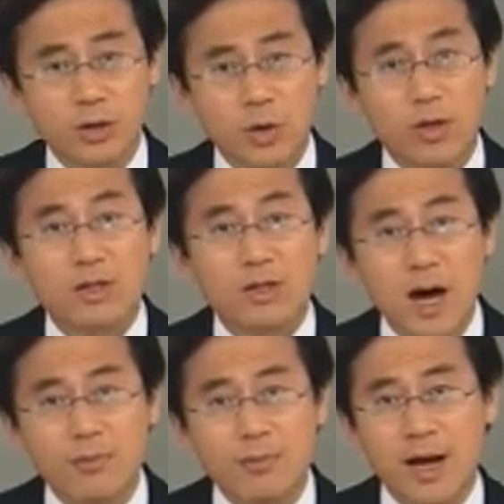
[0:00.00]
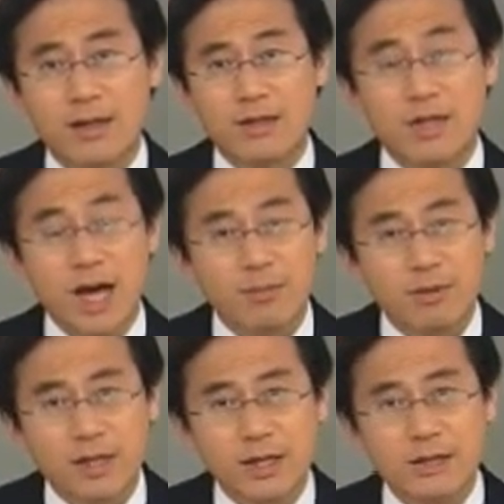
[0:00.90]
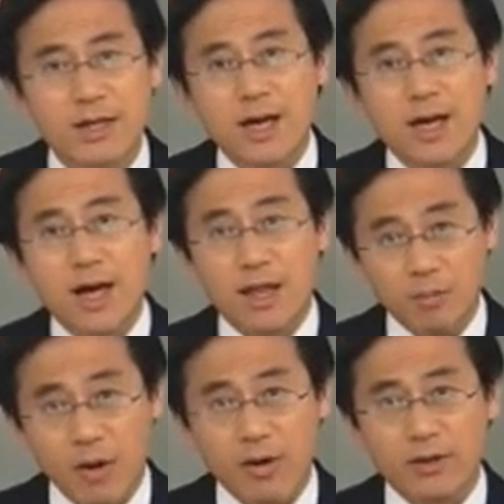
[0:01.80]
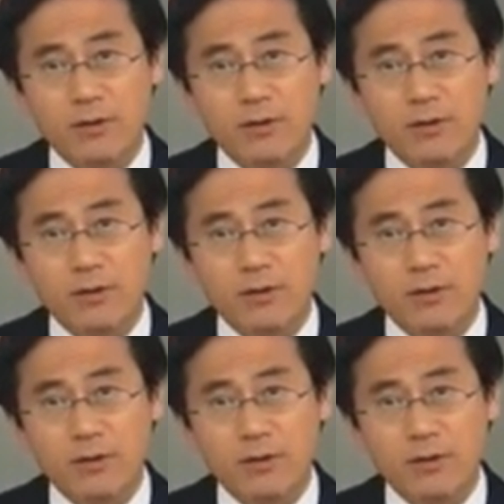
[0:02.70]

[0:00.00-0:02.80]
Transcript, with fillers: including top ranking Japanese and American